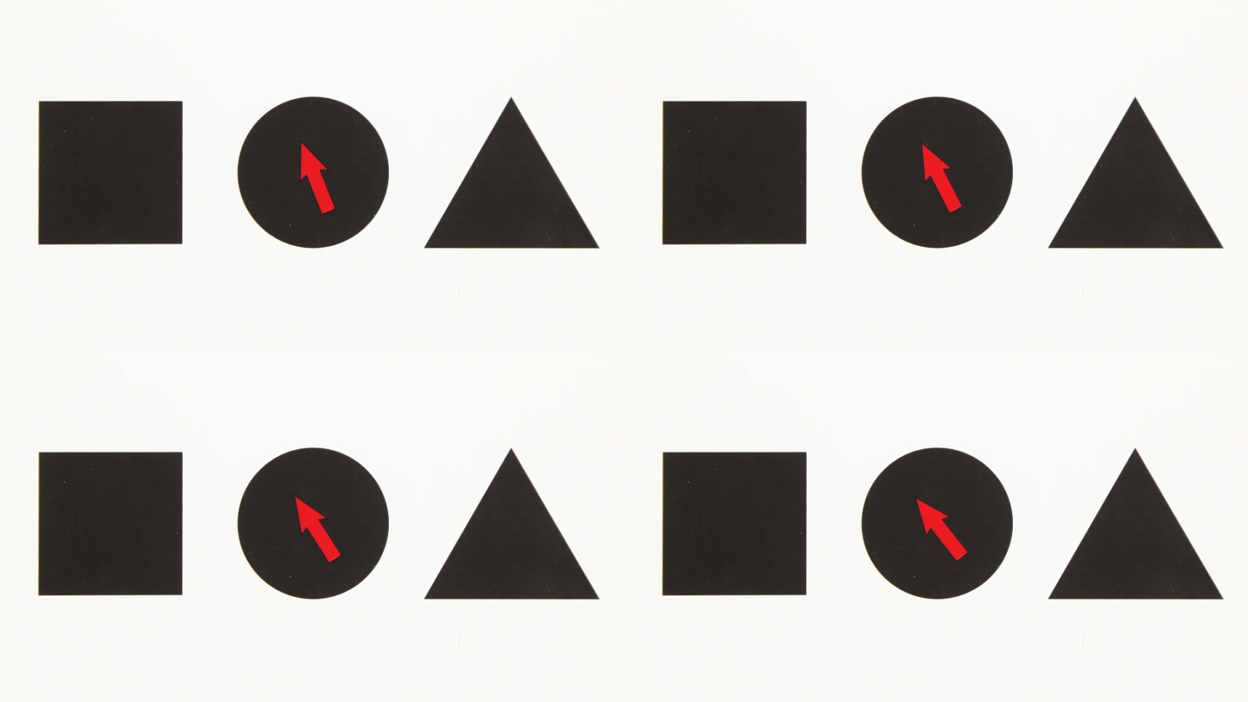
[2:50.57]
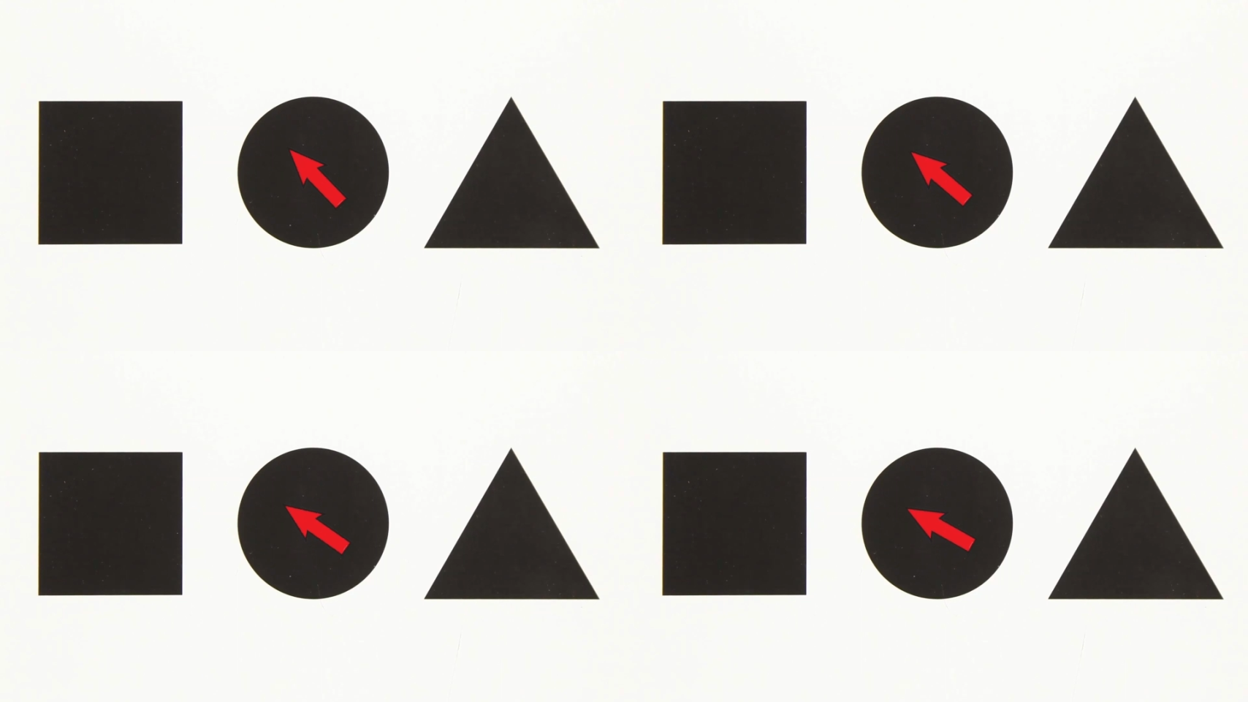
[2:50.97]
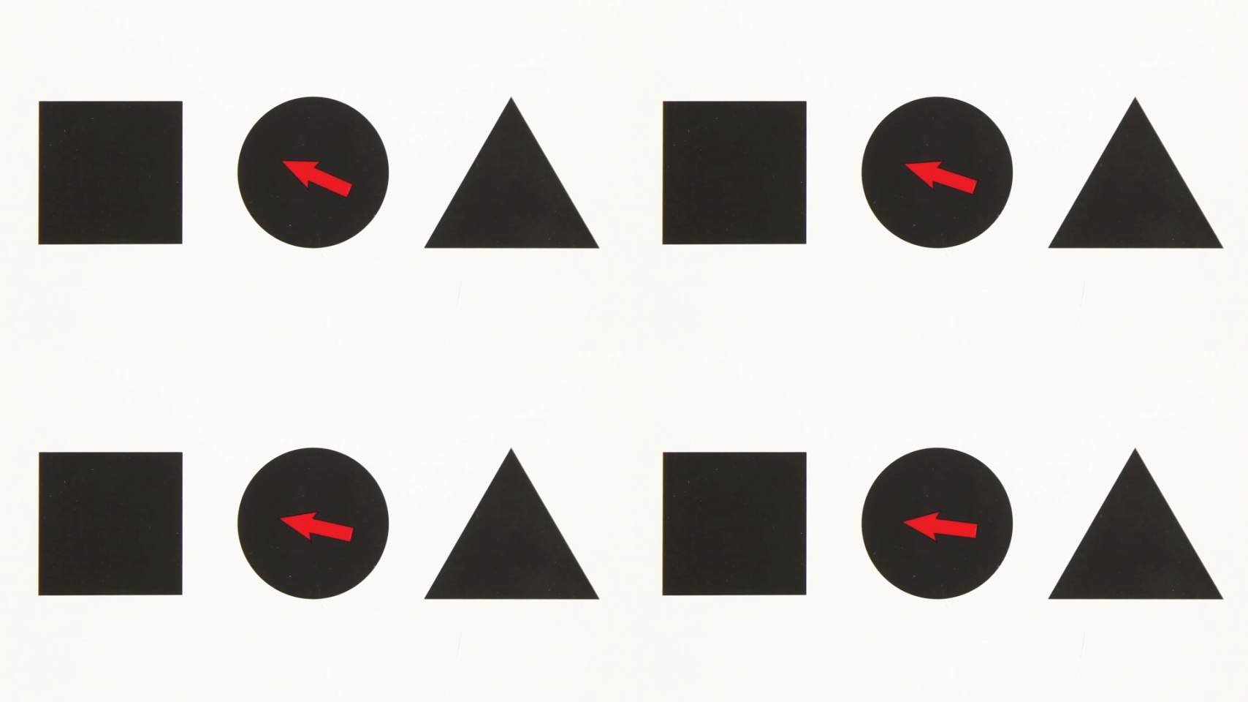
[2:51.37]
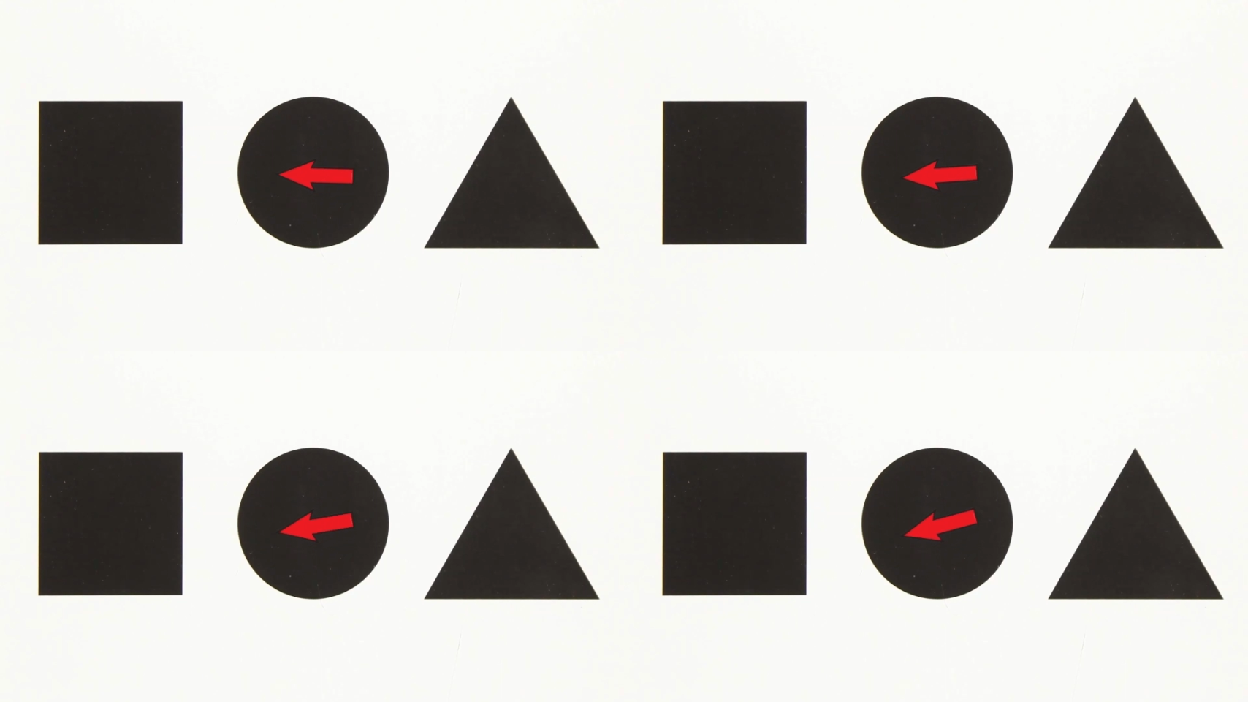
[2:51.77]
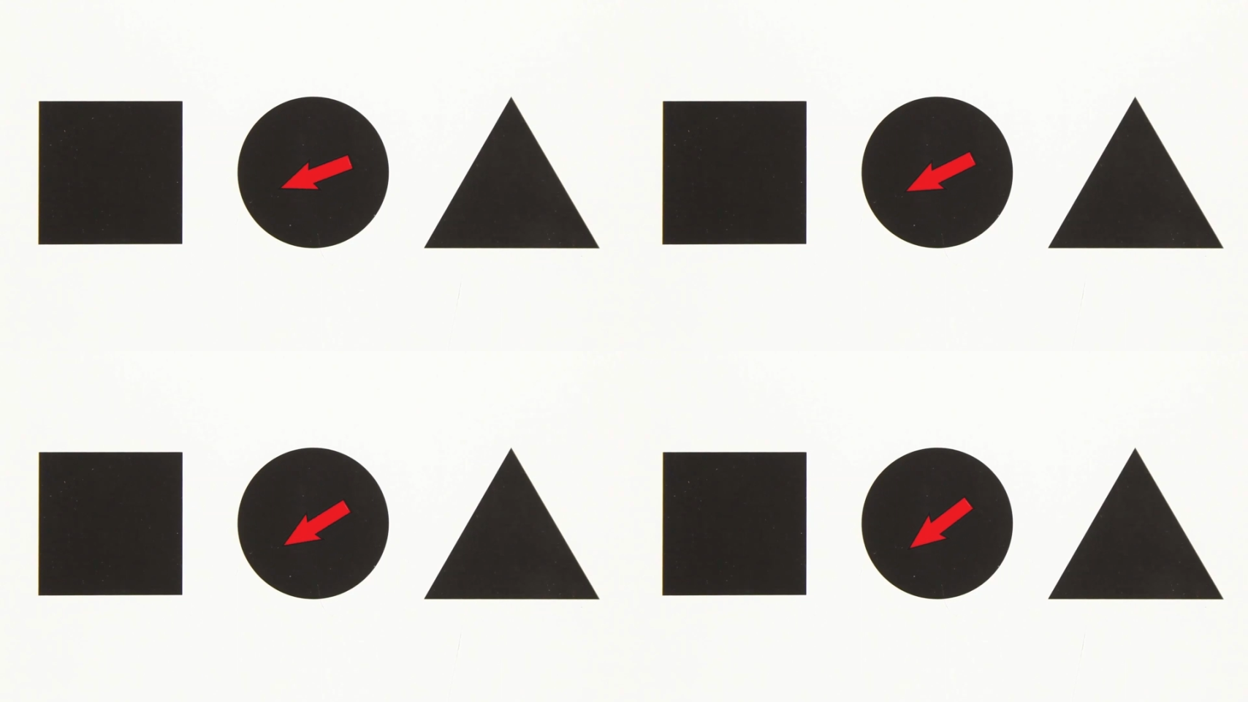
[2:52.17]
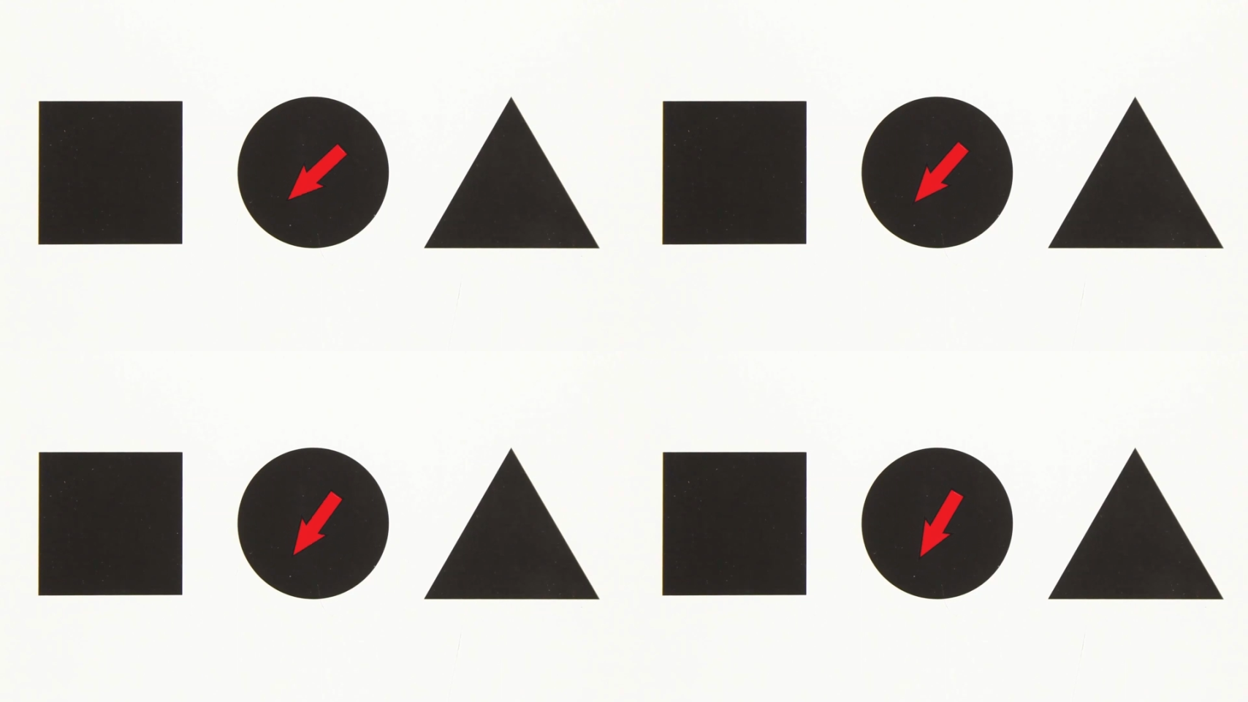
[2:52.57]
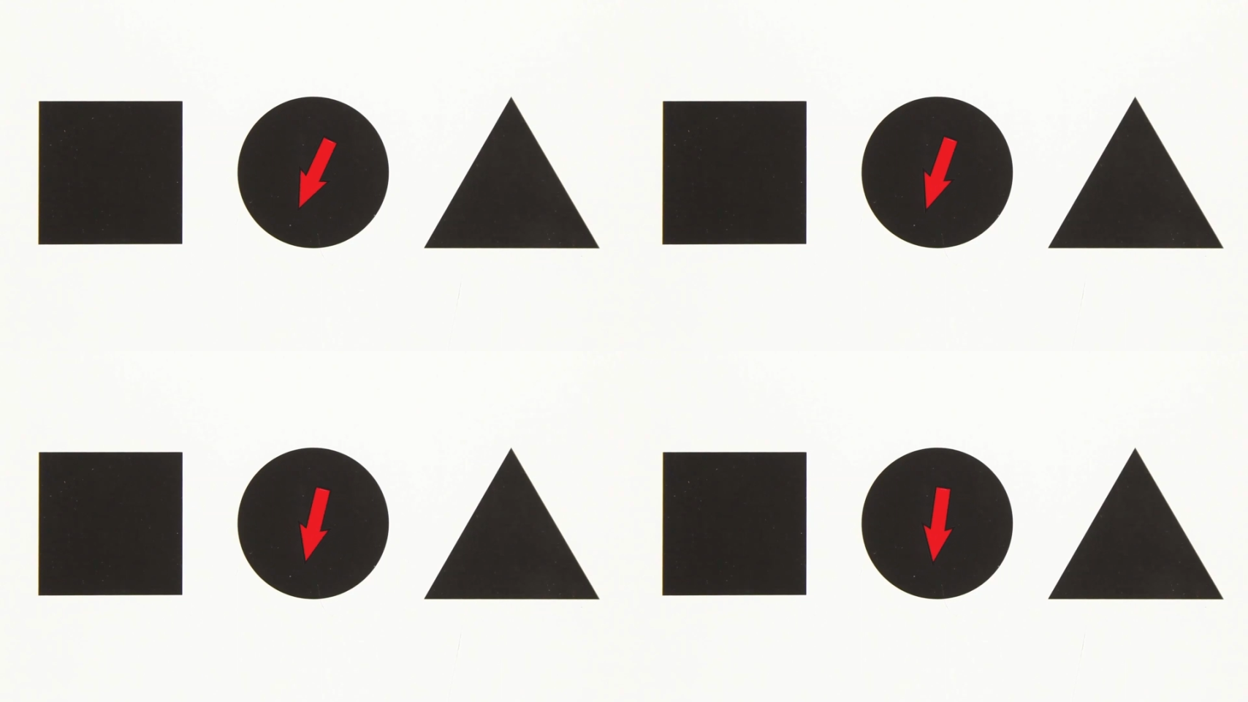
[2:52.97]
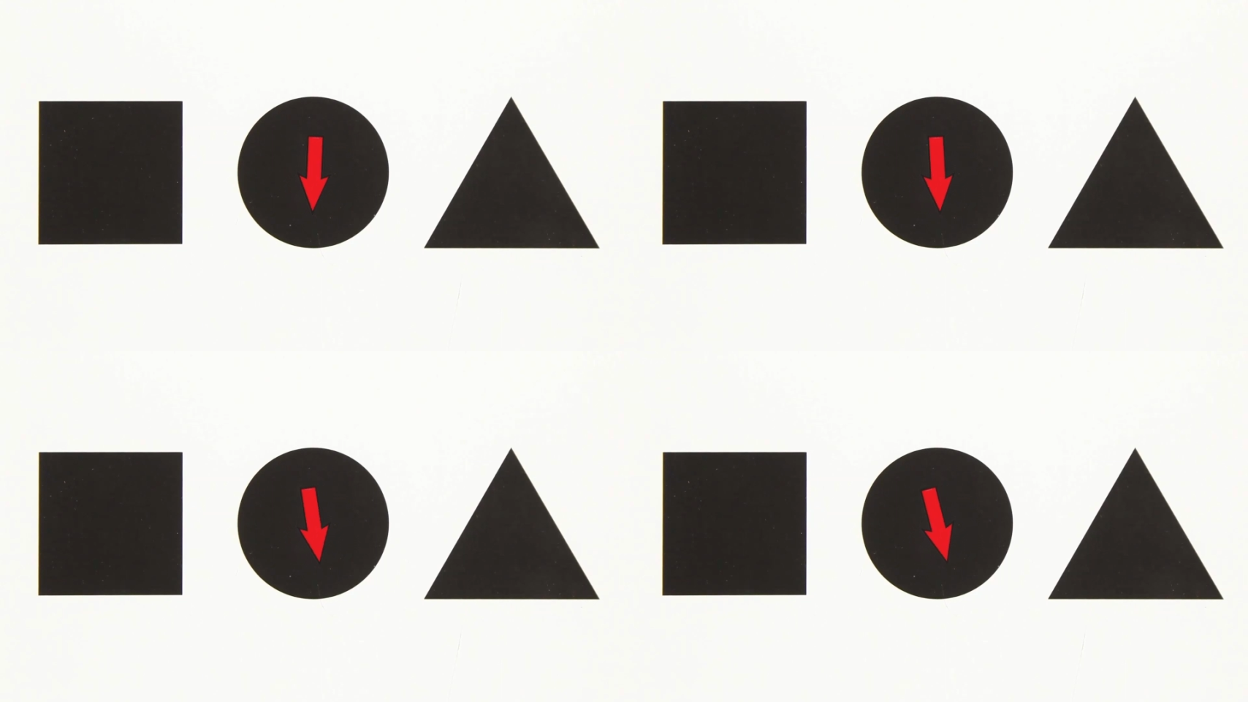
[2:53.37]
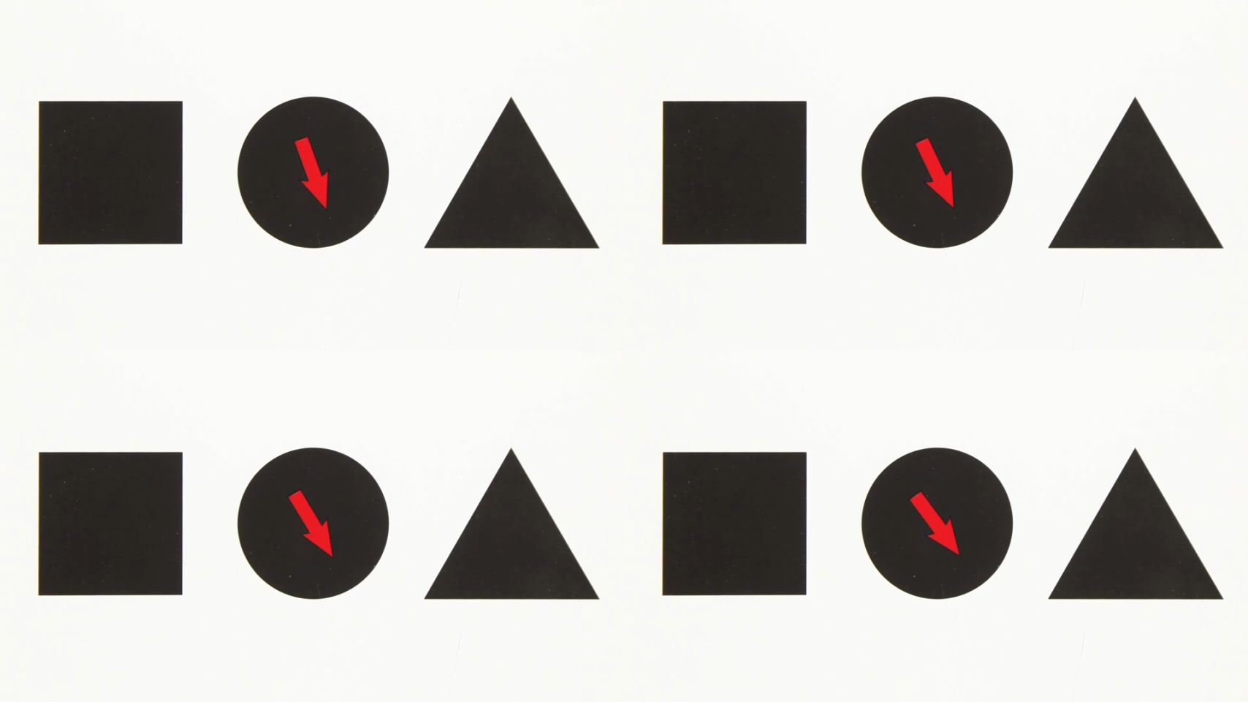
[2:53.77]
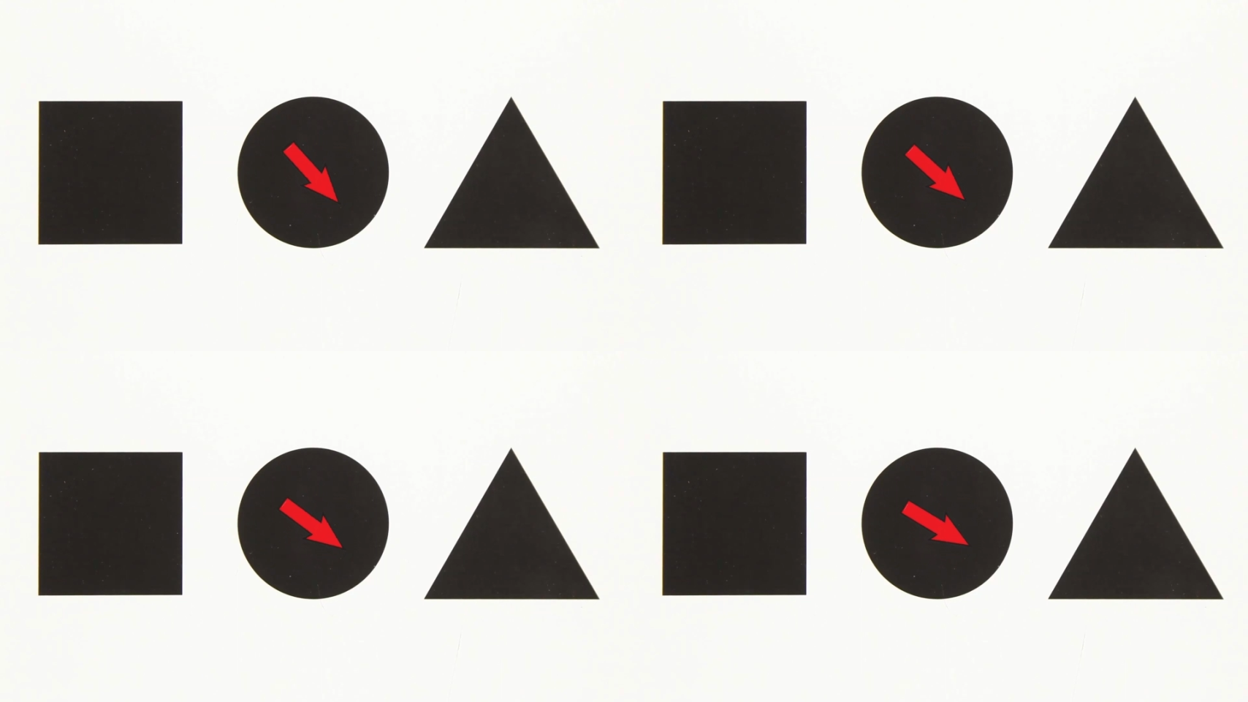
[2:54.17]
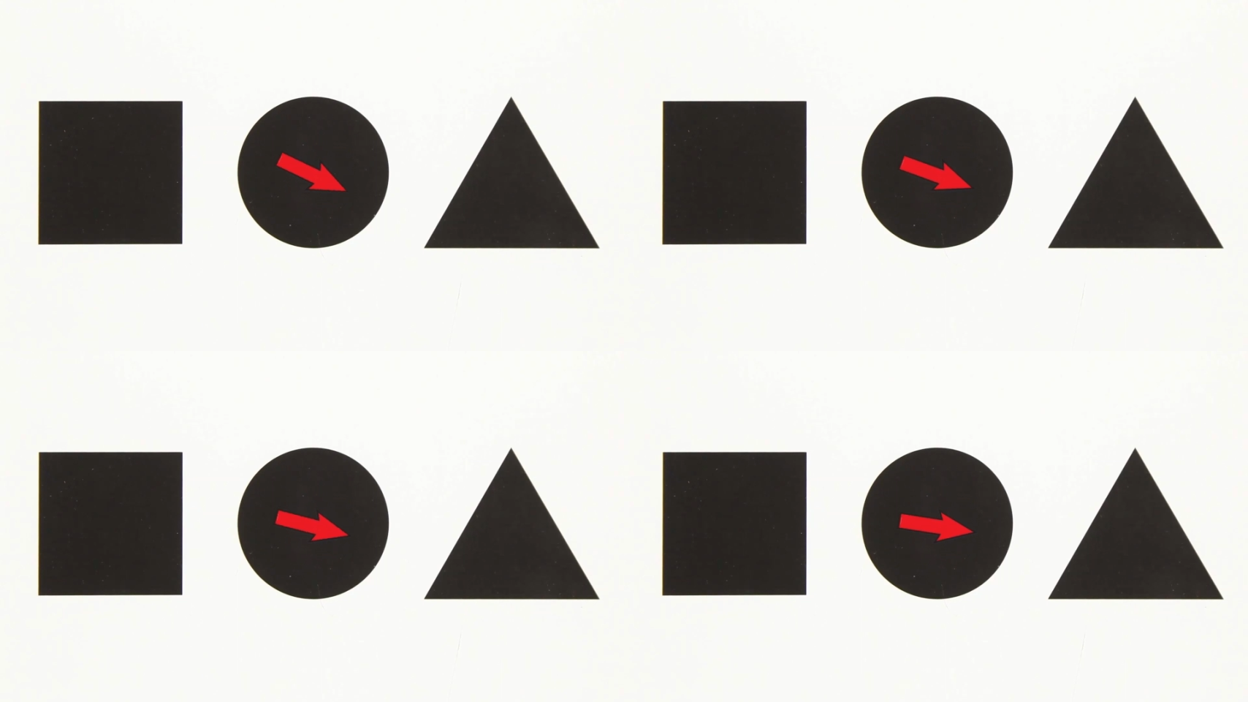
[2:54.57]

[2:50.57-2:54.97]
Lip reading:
Nobody's mouth can be seen.